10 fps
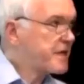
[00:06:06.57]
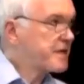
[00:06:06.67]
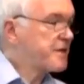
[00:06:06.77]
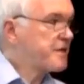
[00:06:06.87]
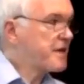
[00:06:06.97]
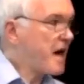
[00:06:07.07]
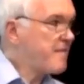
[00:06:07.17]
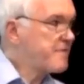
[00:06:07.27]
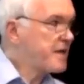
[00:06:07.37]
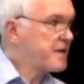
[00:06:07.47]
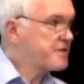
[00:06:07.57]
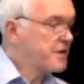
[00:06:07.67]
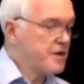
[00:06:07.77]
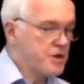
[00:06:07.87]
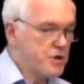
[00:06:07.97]
objected to the Ahmadis,
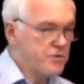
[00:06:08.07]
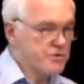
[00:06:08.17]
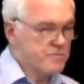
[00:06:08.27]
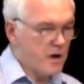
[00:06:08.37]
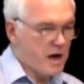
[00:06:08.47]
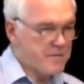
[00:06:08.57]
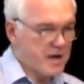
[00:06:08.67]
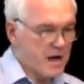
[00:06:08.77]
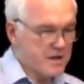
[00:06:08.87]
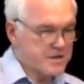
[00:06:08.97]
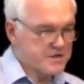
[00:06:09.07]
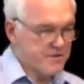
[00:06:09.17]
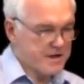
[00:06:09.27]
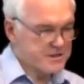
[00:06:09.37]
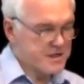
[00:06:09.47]
used Muhammad Ali's
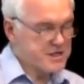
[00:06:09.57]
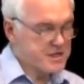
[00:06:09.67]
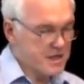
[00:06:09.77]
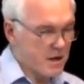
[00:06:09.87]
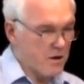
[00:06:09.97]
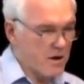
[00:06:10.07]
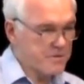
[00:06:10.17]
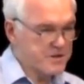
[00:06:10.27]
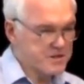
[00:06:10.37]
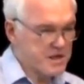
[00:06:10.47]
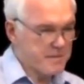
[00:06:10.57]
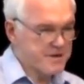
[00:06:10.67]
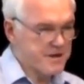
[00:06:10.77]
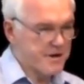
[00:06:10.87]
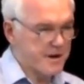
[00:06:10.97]
translation along with his
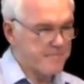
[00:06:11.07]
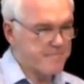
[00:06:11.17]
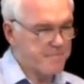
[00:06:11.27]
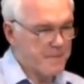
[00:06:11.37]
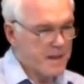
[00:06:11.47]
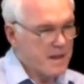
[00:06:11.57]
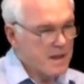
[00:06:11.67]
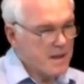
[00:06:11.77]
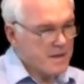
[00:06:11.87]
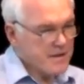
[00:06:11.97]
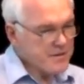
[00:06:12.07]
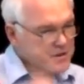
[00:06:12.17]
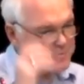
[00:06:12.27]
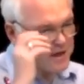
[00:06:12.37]
commentary. Then there's